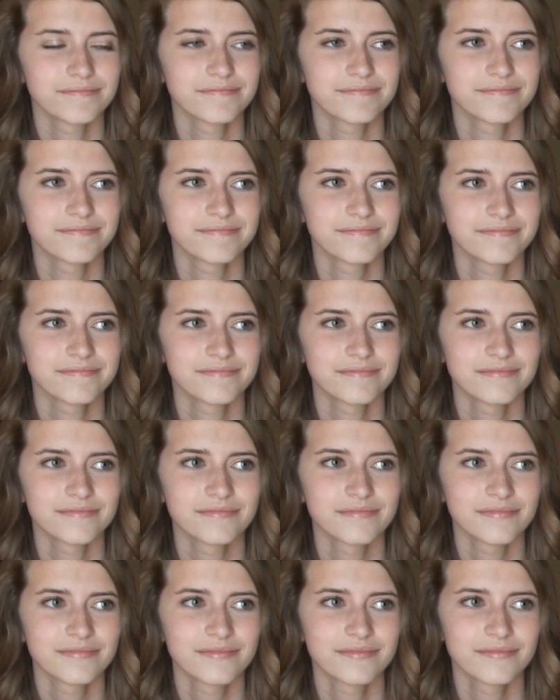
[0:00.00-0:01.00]

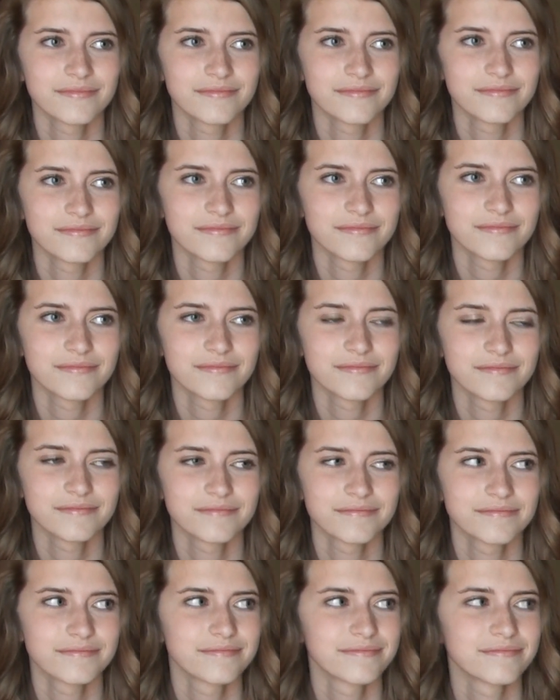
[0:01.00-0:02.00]

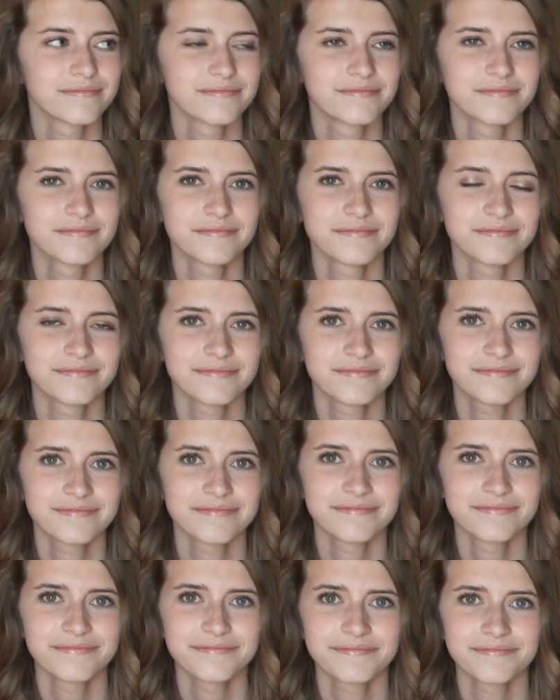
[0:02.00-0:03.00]

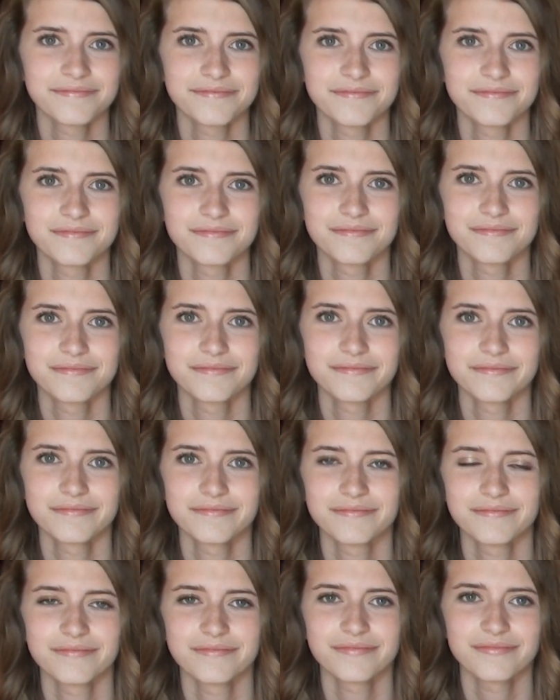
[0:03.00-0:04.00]

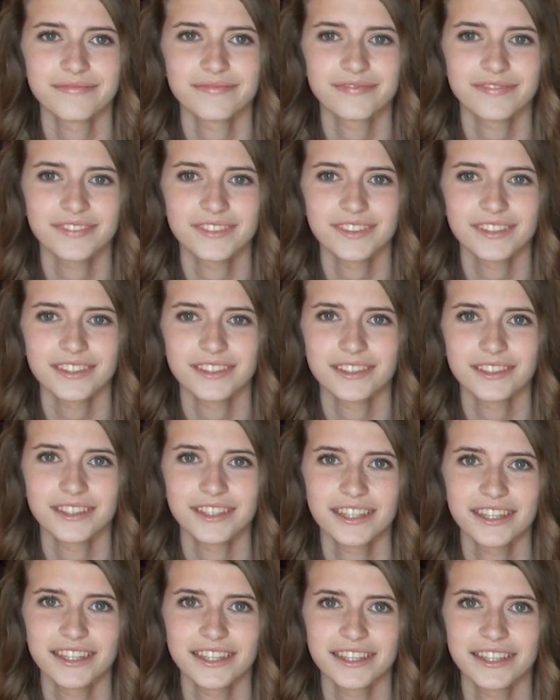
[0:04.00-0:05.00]

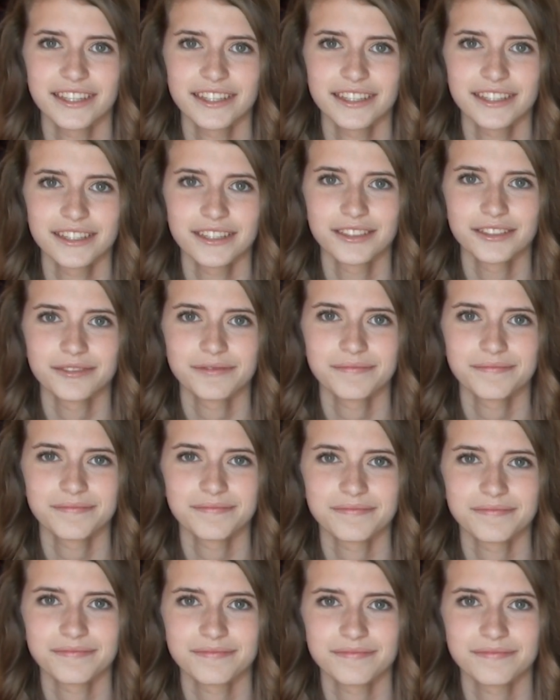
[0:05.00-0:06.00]

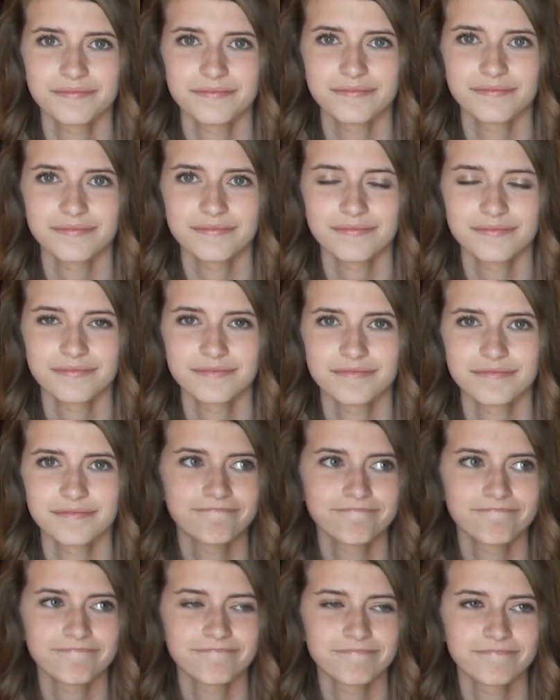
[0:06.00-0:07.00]

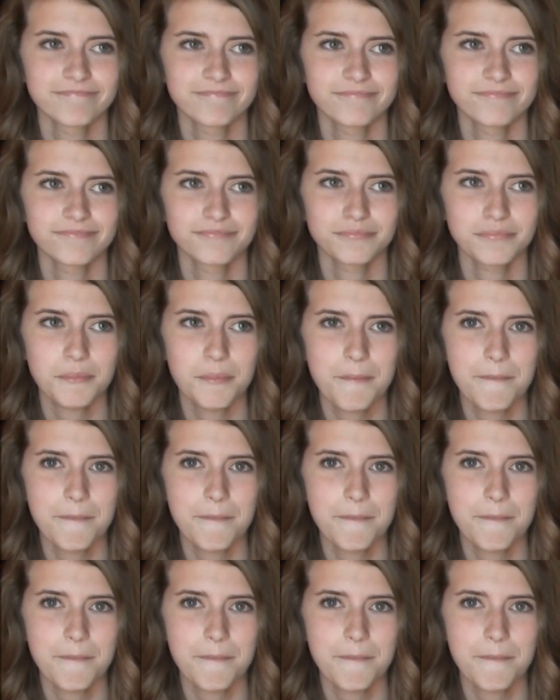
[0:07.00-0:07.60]
No words are spoken by the person on screen.